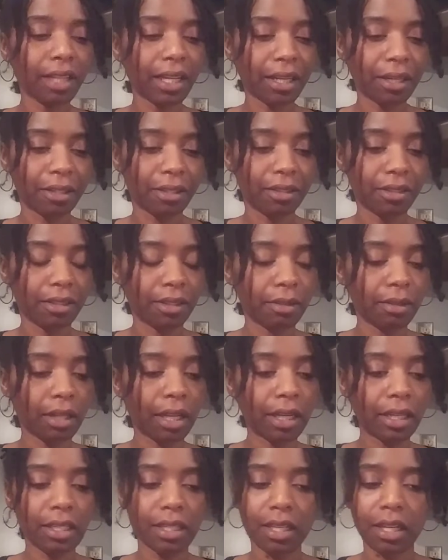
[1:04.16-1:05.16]
like
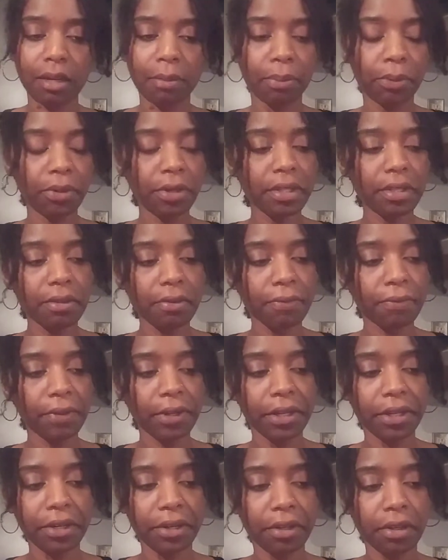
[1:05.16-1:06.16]
I said, a parental
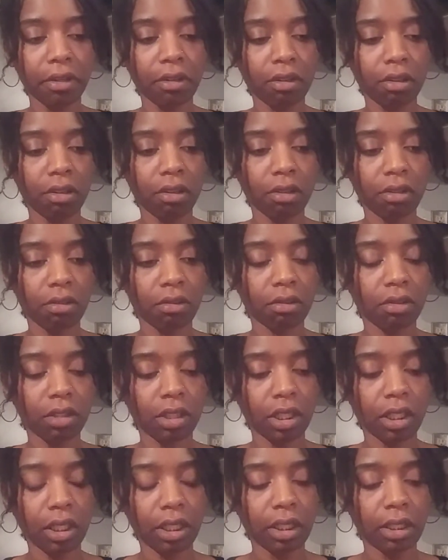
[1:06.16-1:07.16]
figure
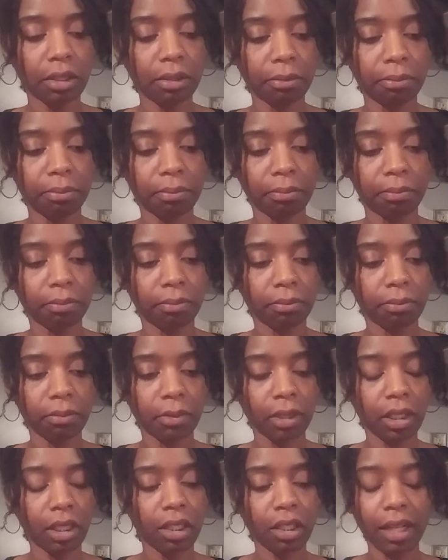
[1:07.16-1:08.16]

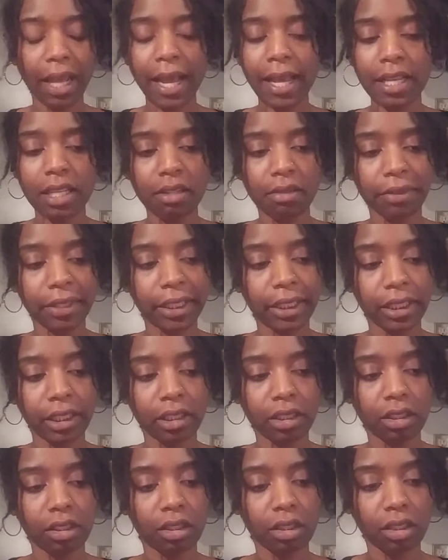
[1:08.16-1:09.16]
in the last reading.
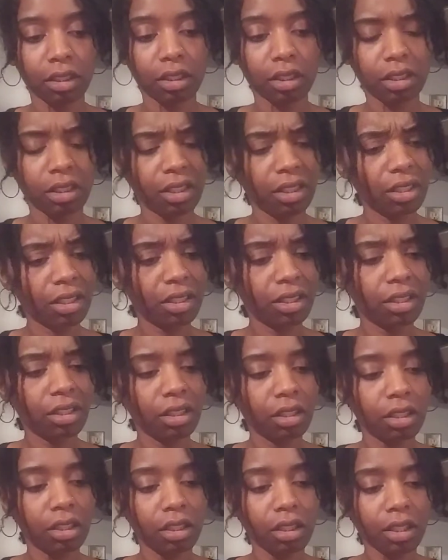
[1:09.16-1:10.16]

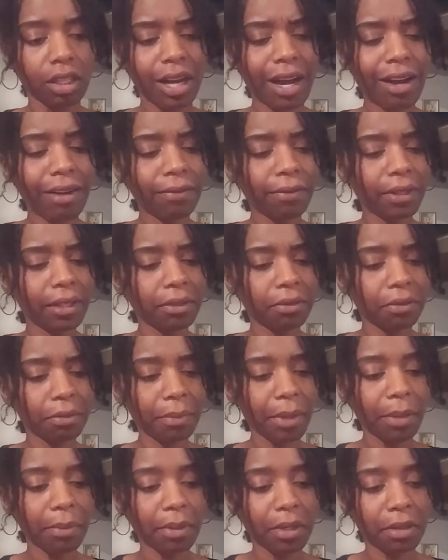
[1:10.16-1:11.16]
Conflict with
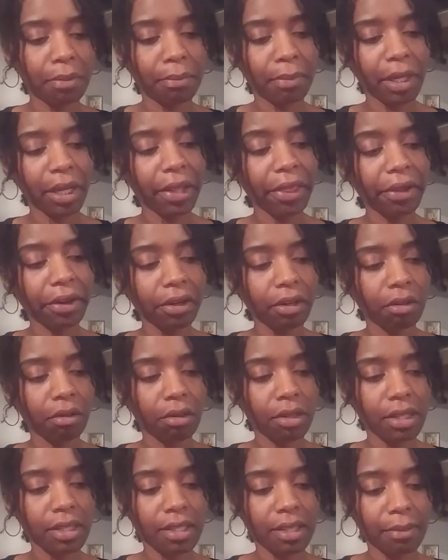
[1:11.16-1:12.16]
maybe a mother
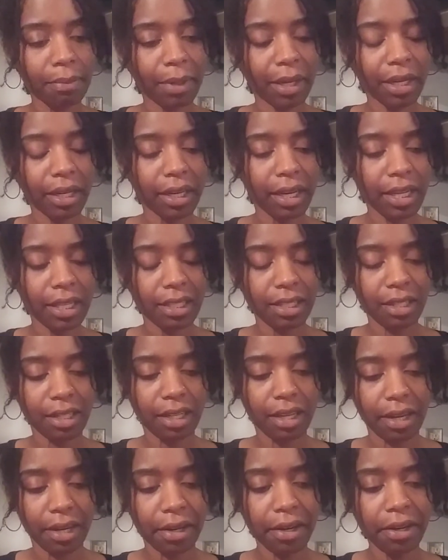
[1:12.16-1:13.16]
or somebody that took
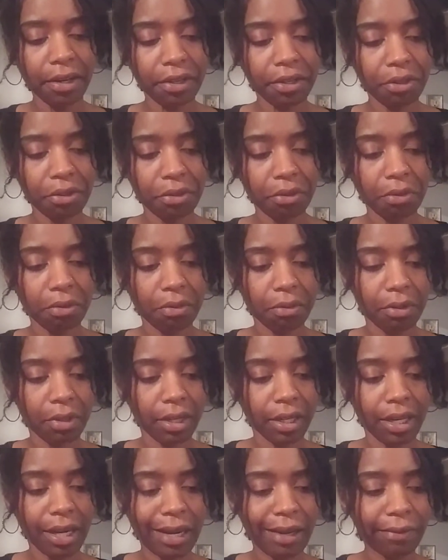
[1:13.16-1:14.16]
care of you,
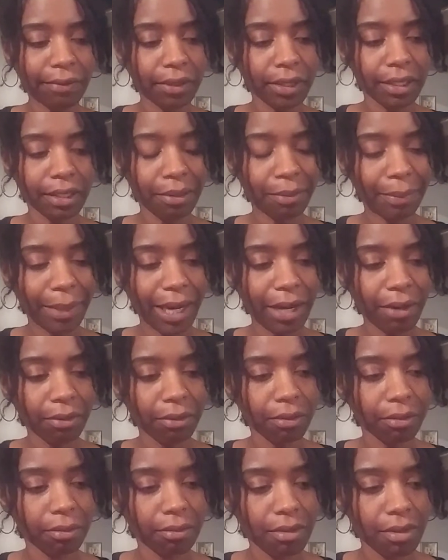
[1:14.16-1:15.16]
or conflict about